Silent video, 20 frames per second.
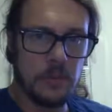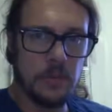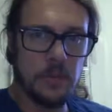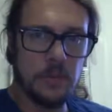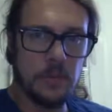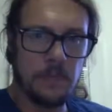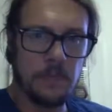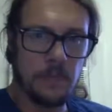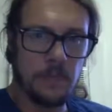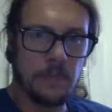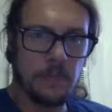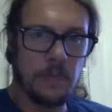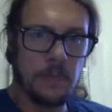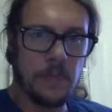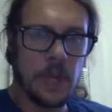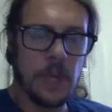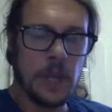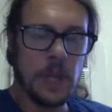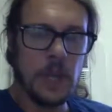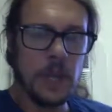
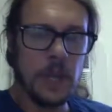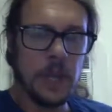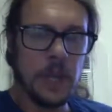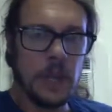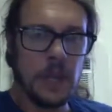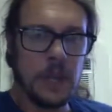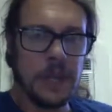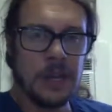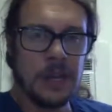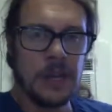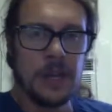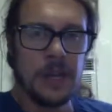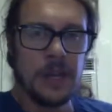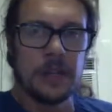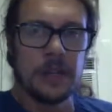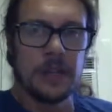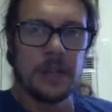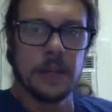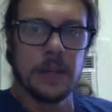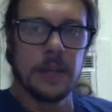
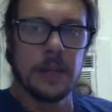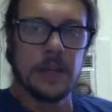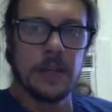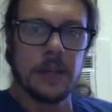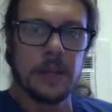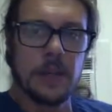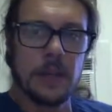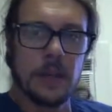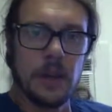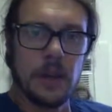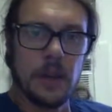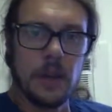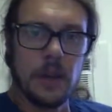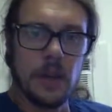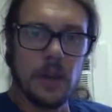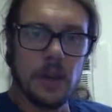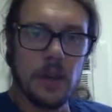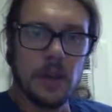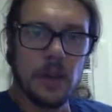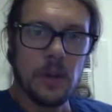
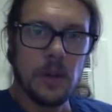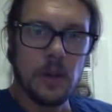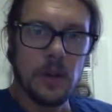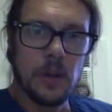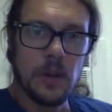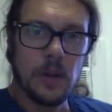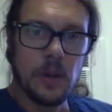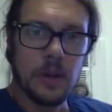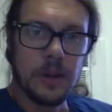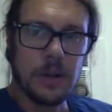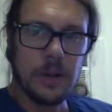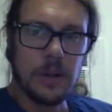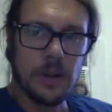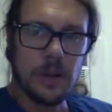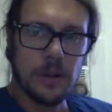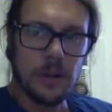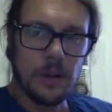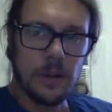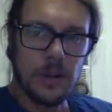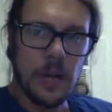
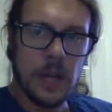(silent)